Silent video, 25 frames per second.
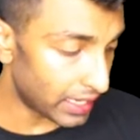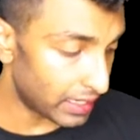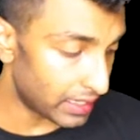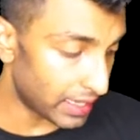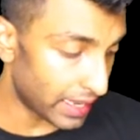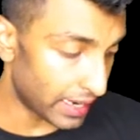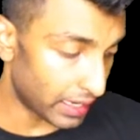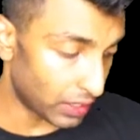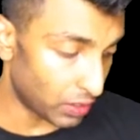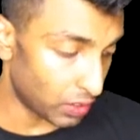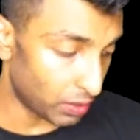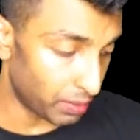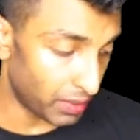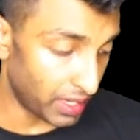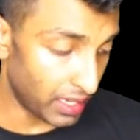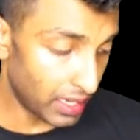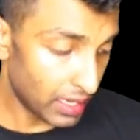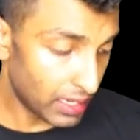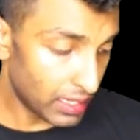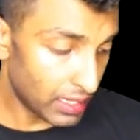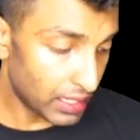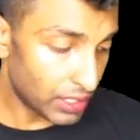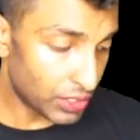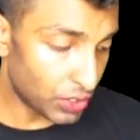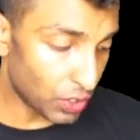in the economy.
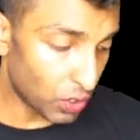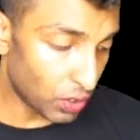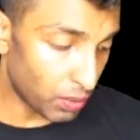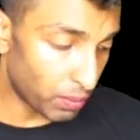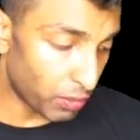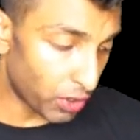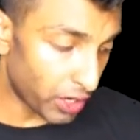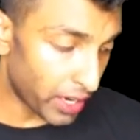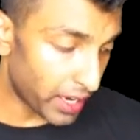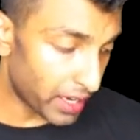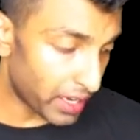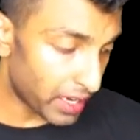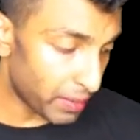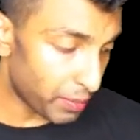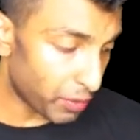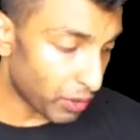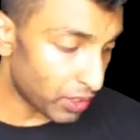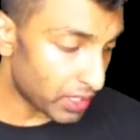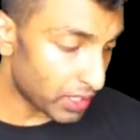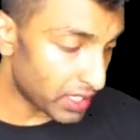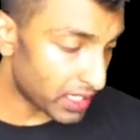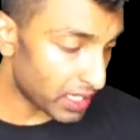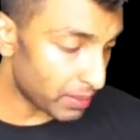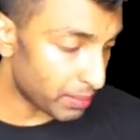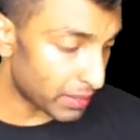So monetary
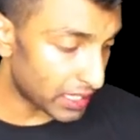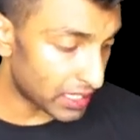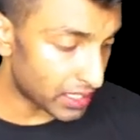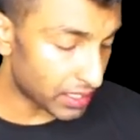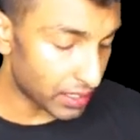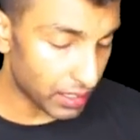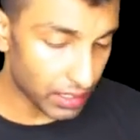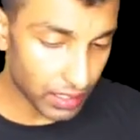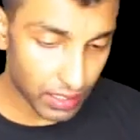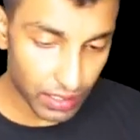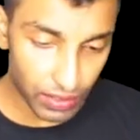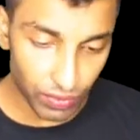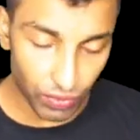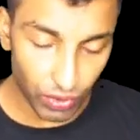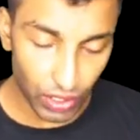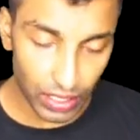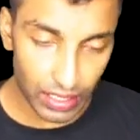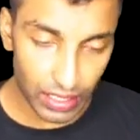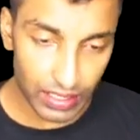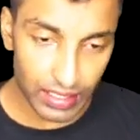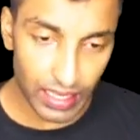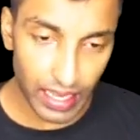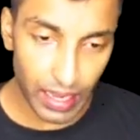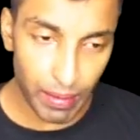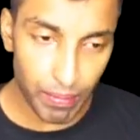policy measures,
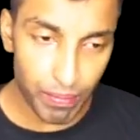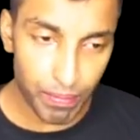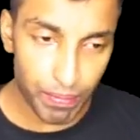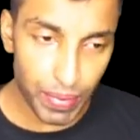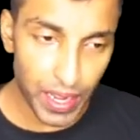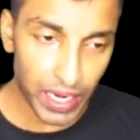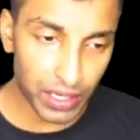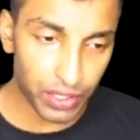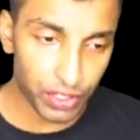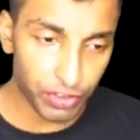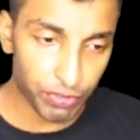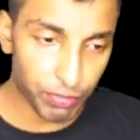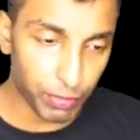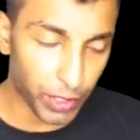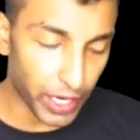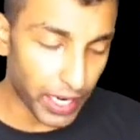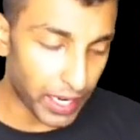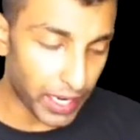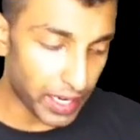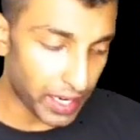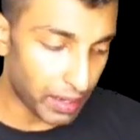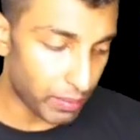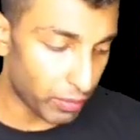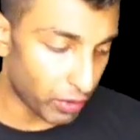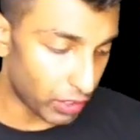what is the impact of
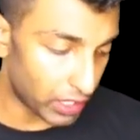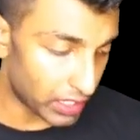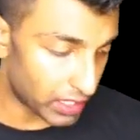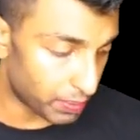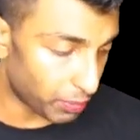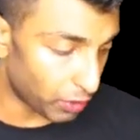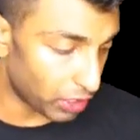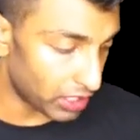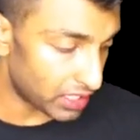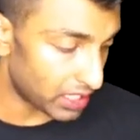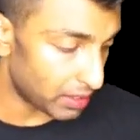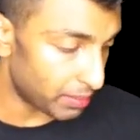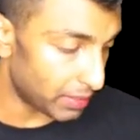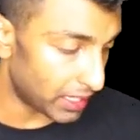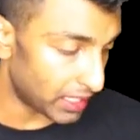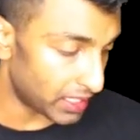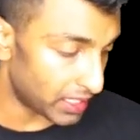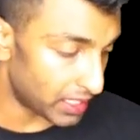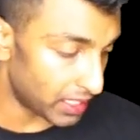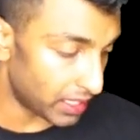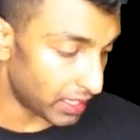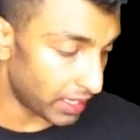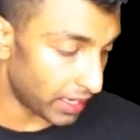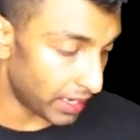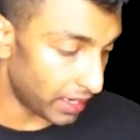monetary policy
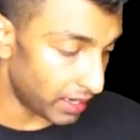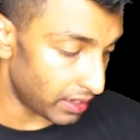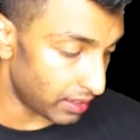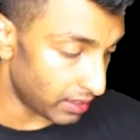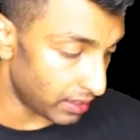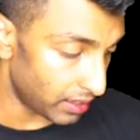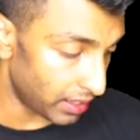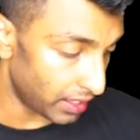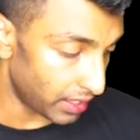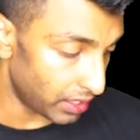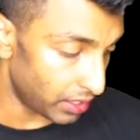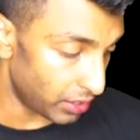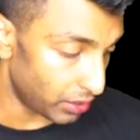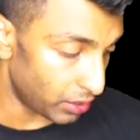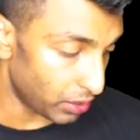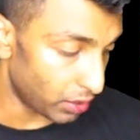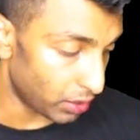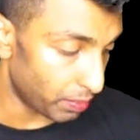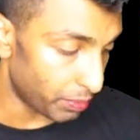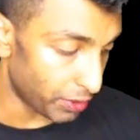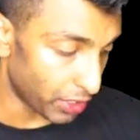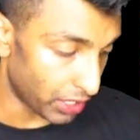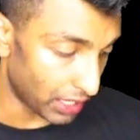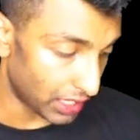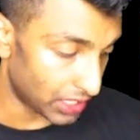measure in
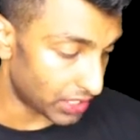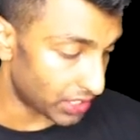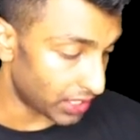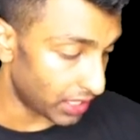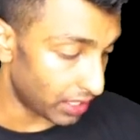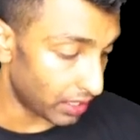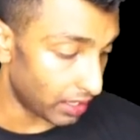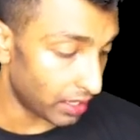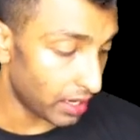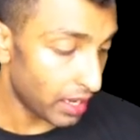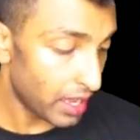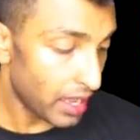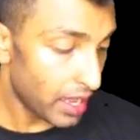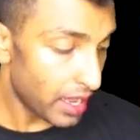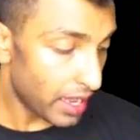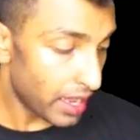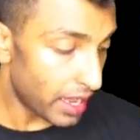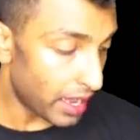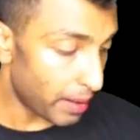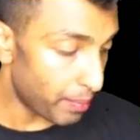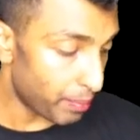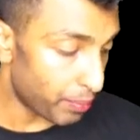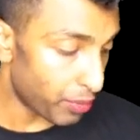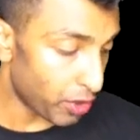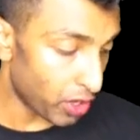production,
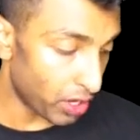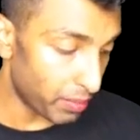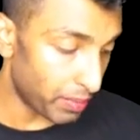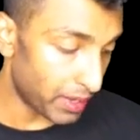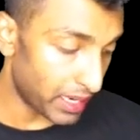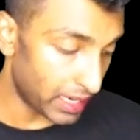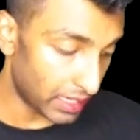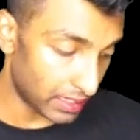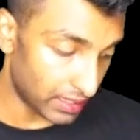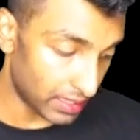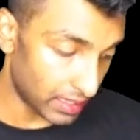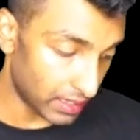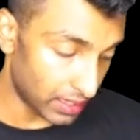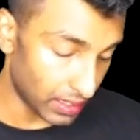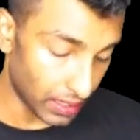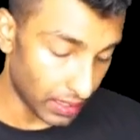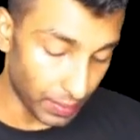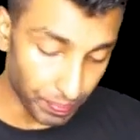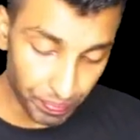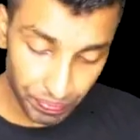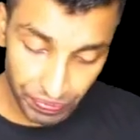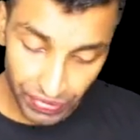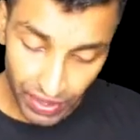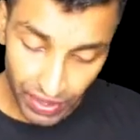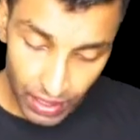employment, etc.
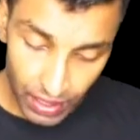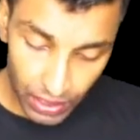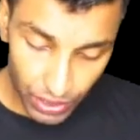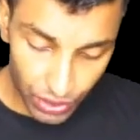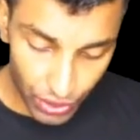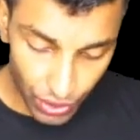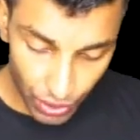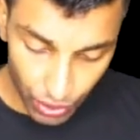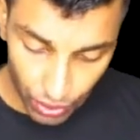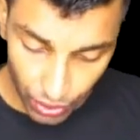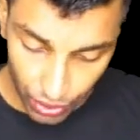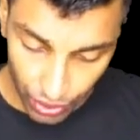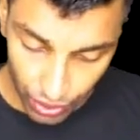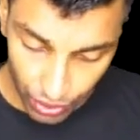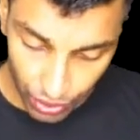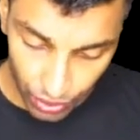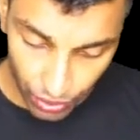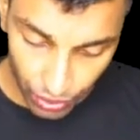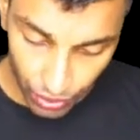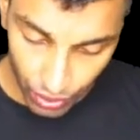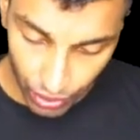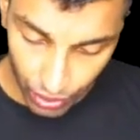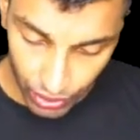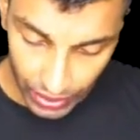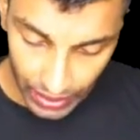So
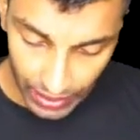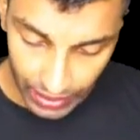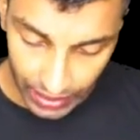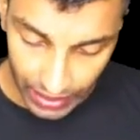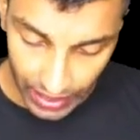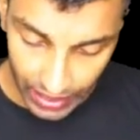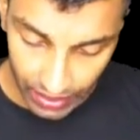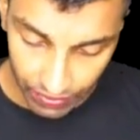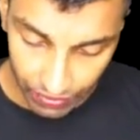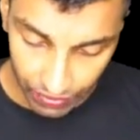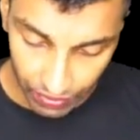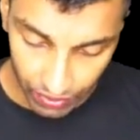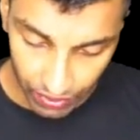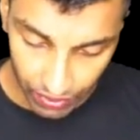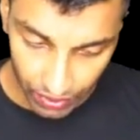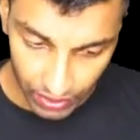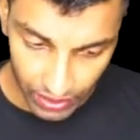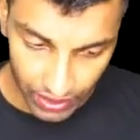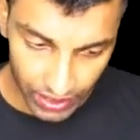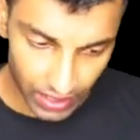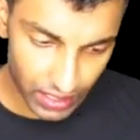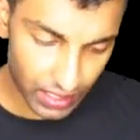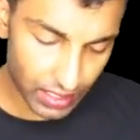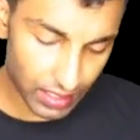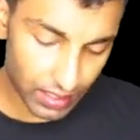you know that,
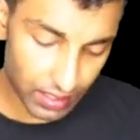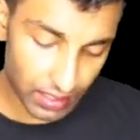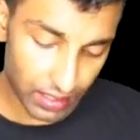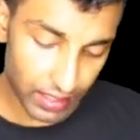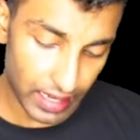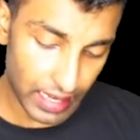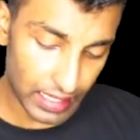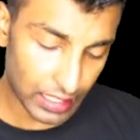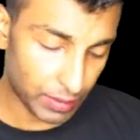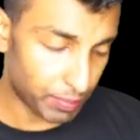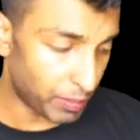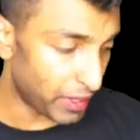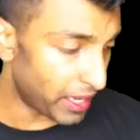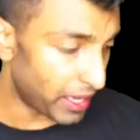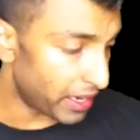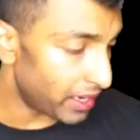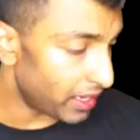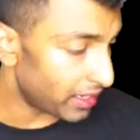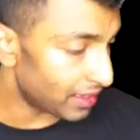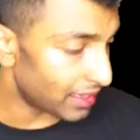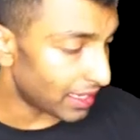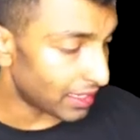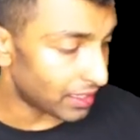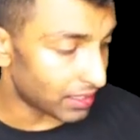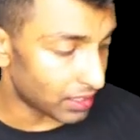right? Just
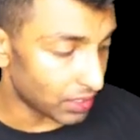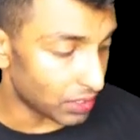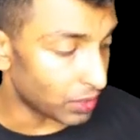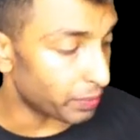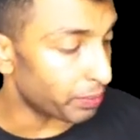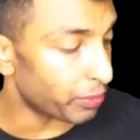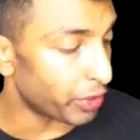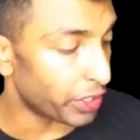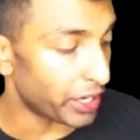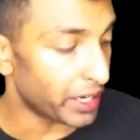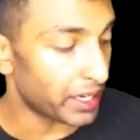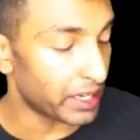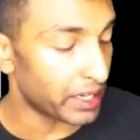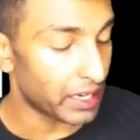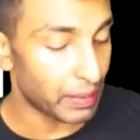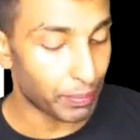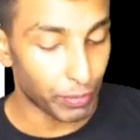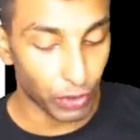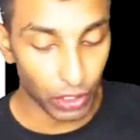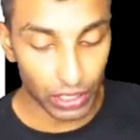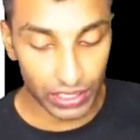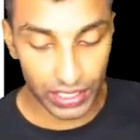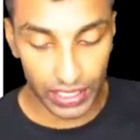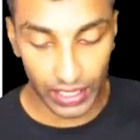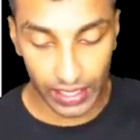explaining that term, monetary
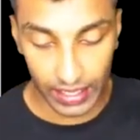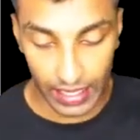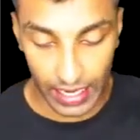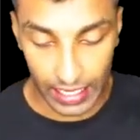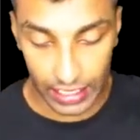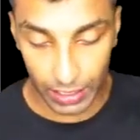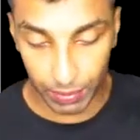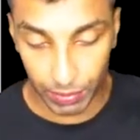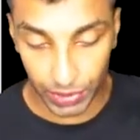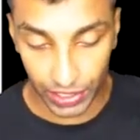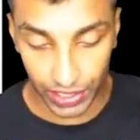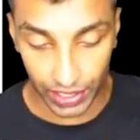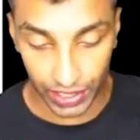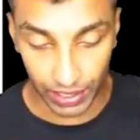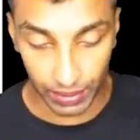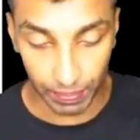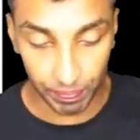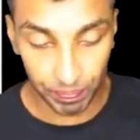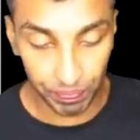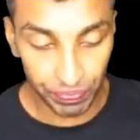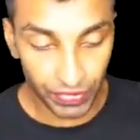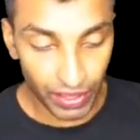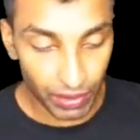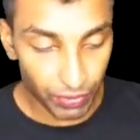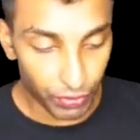policy
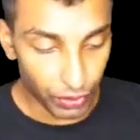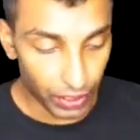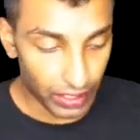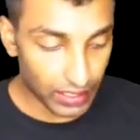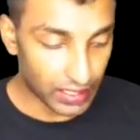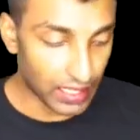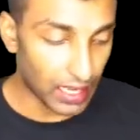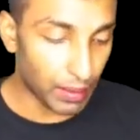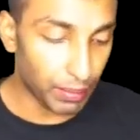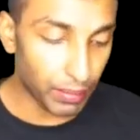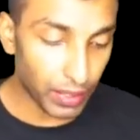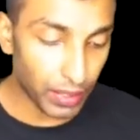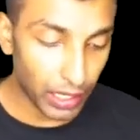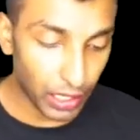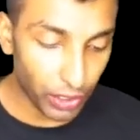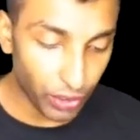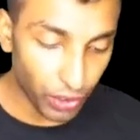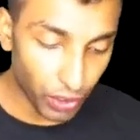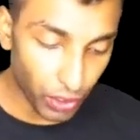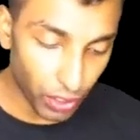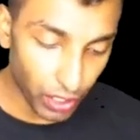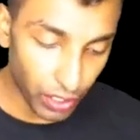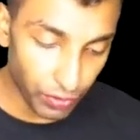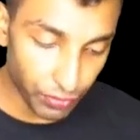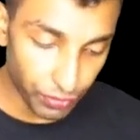transmission. For example,
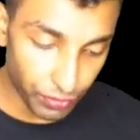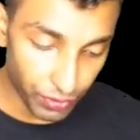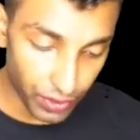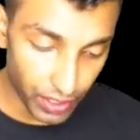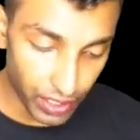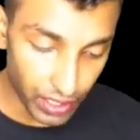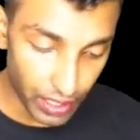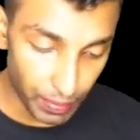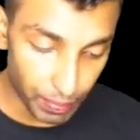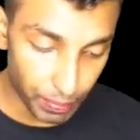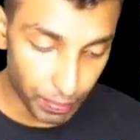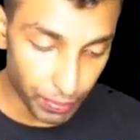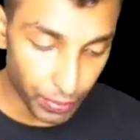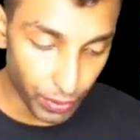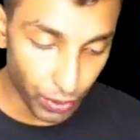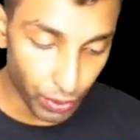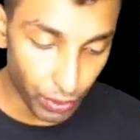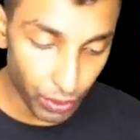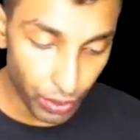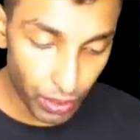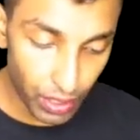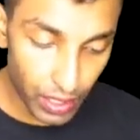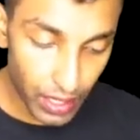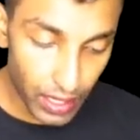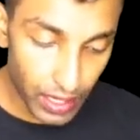if
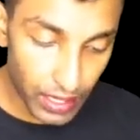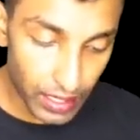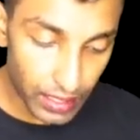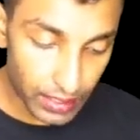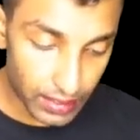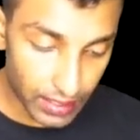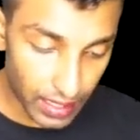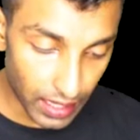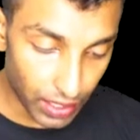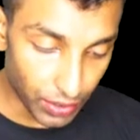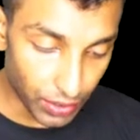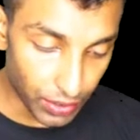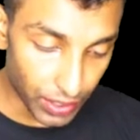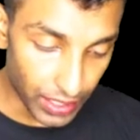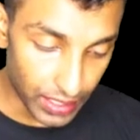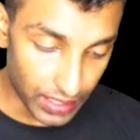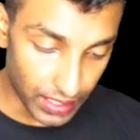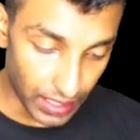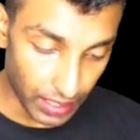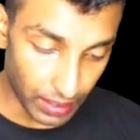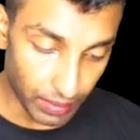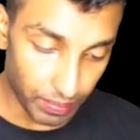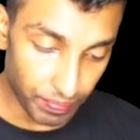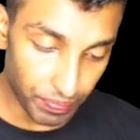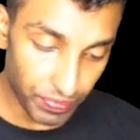repo is
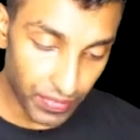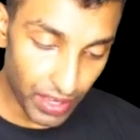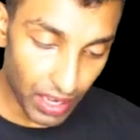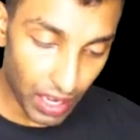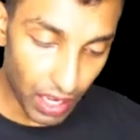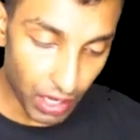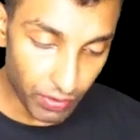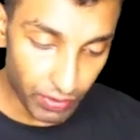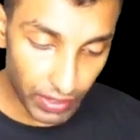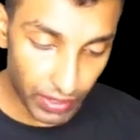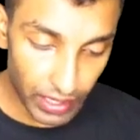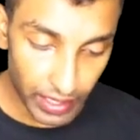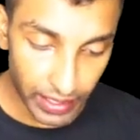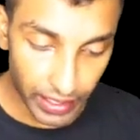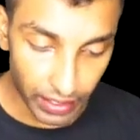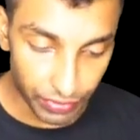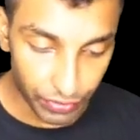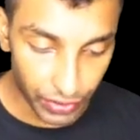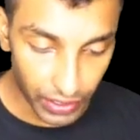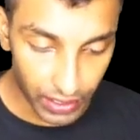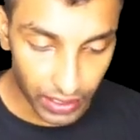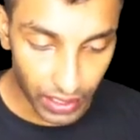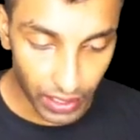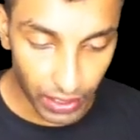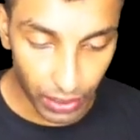increasing, how will it
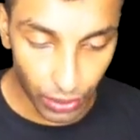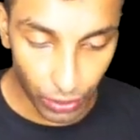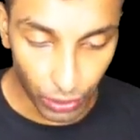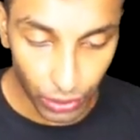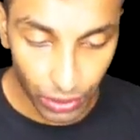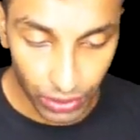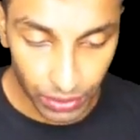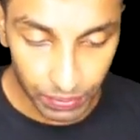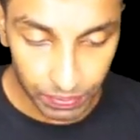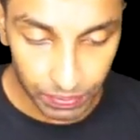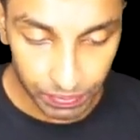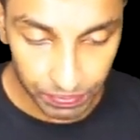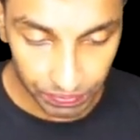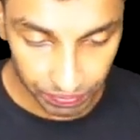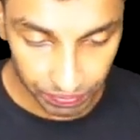affect the growth?